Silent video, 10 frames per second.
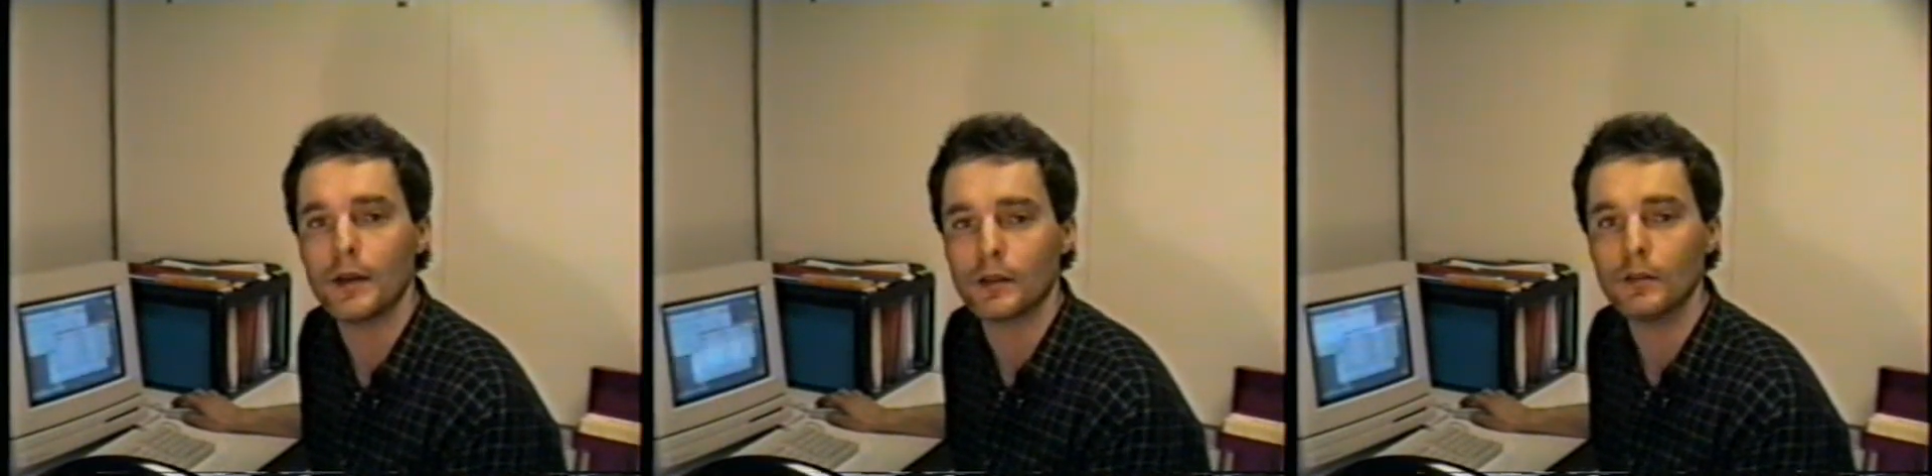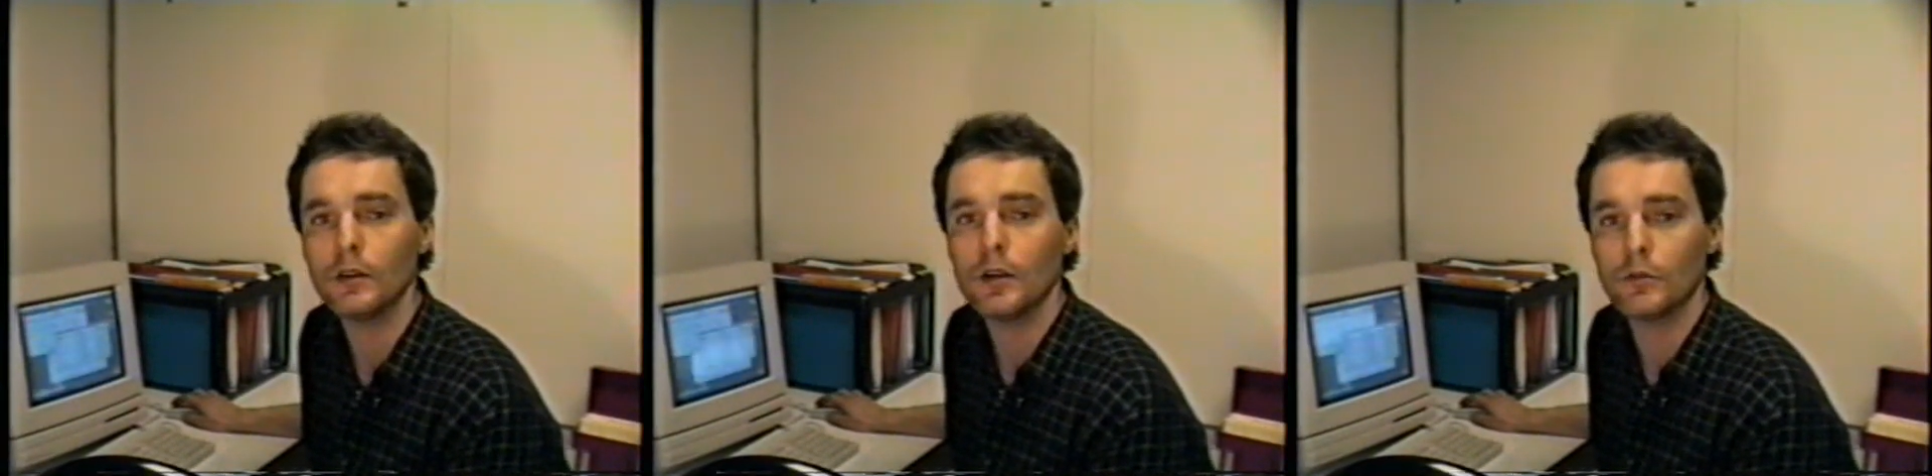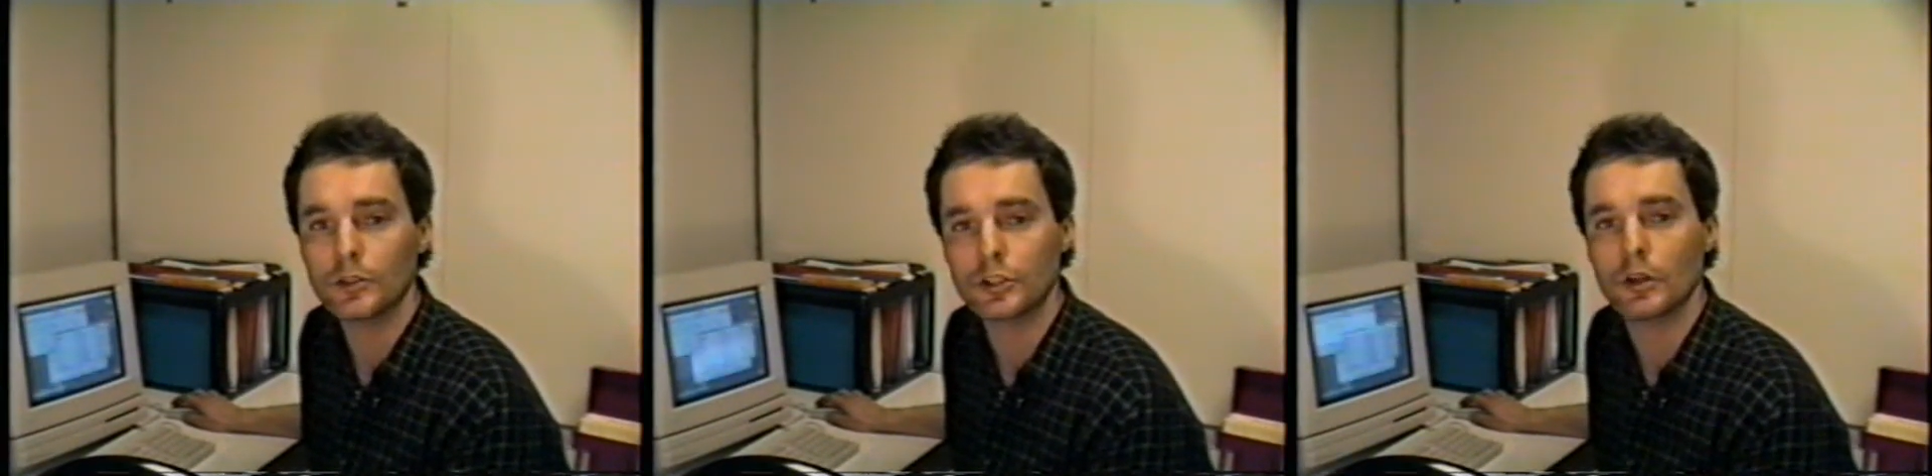menu
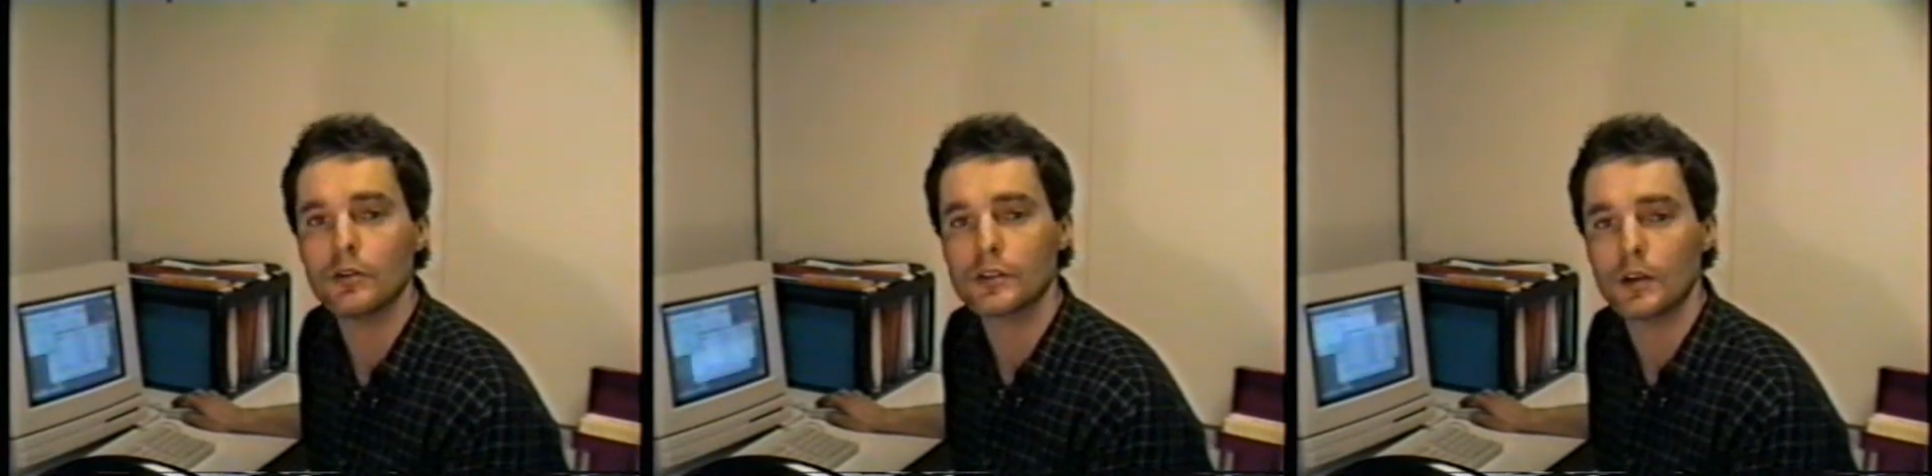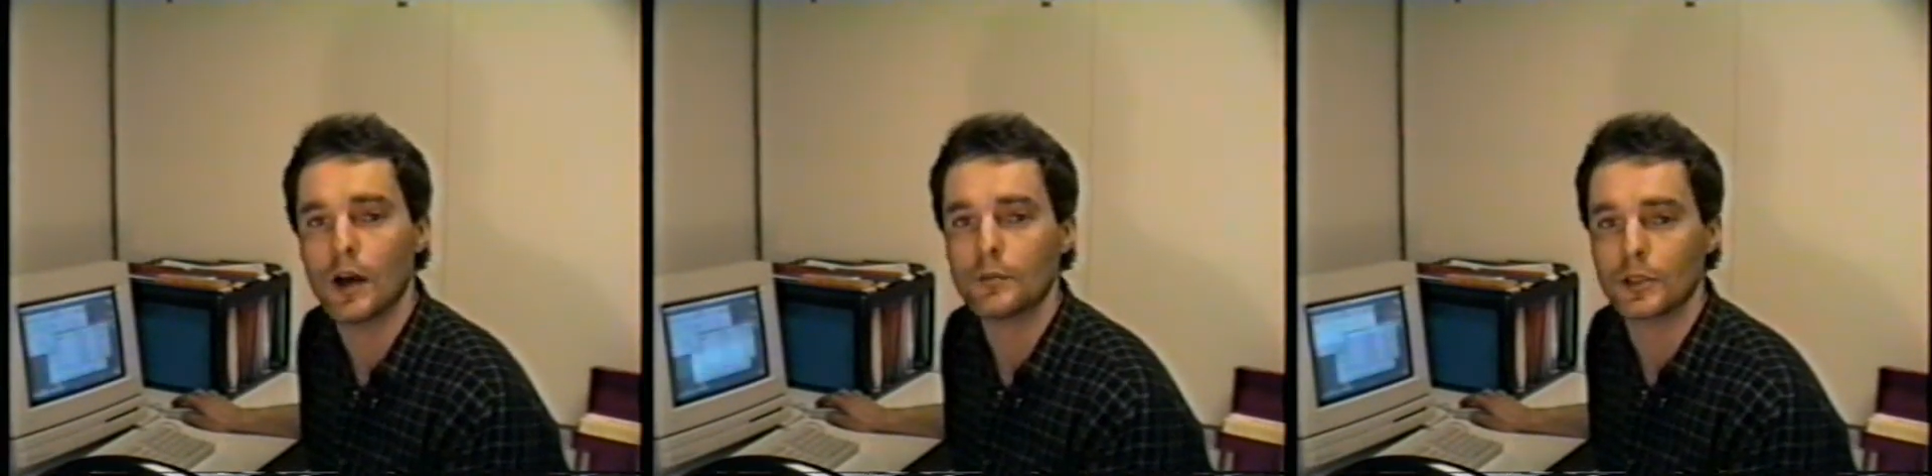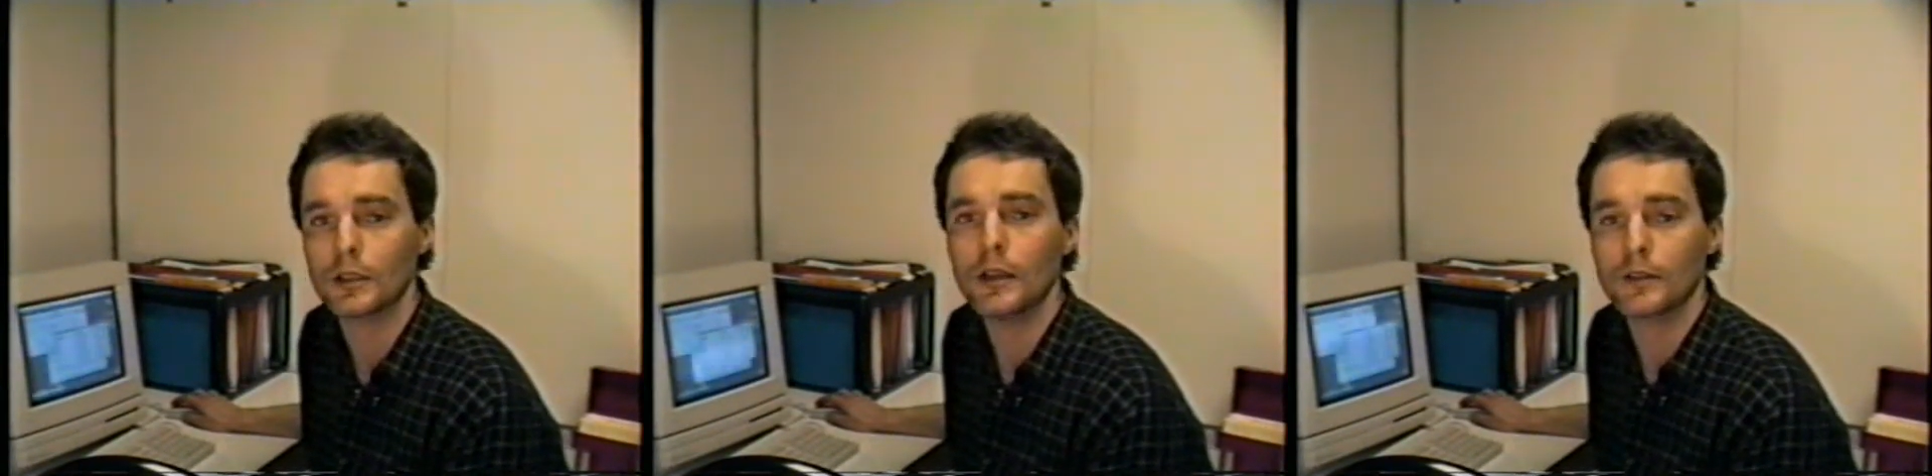which shows the object